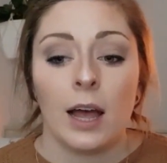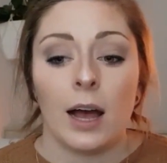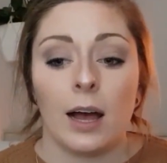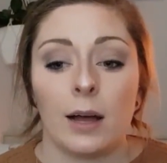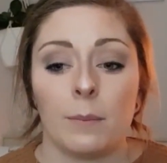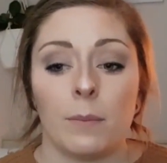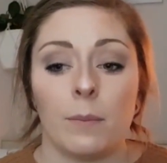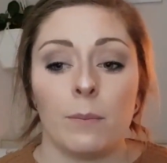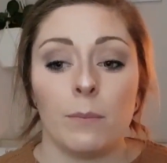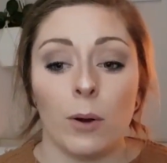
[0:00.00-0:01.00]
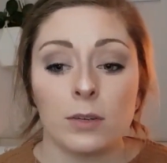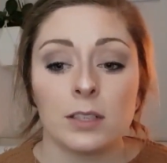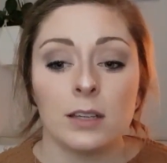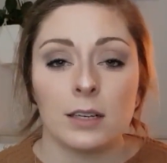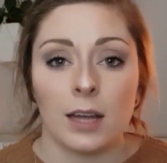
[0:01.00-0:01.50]
most
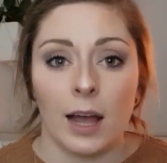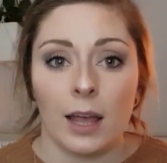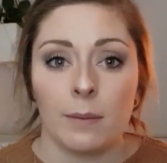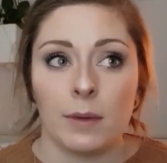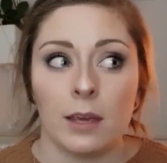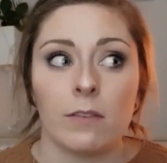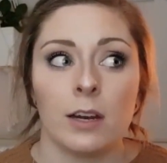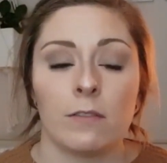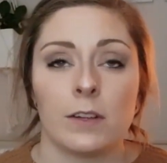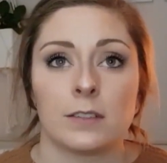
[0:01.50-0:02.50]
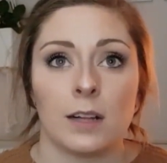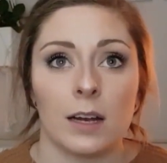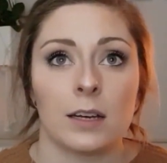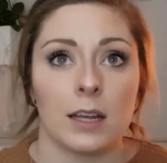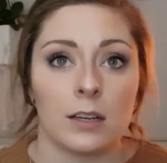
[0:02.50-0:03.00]
of the time, even if it's not
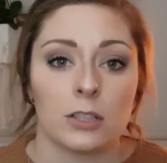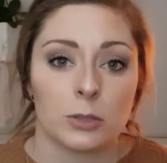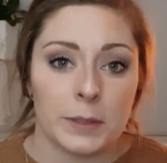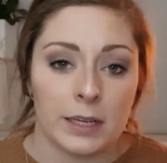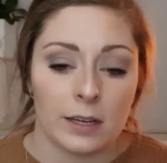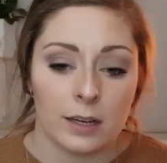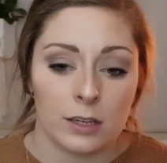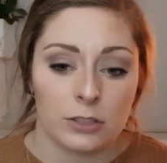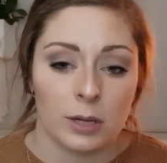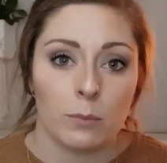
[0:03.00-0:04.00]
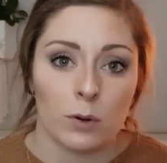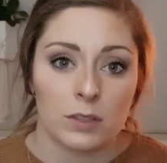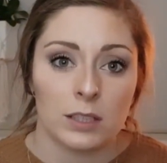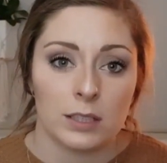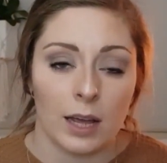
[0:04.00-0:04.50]
an English speaking country, most
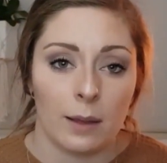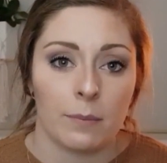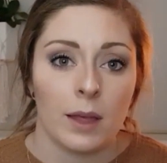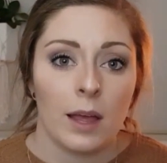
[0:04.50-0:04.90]
of the time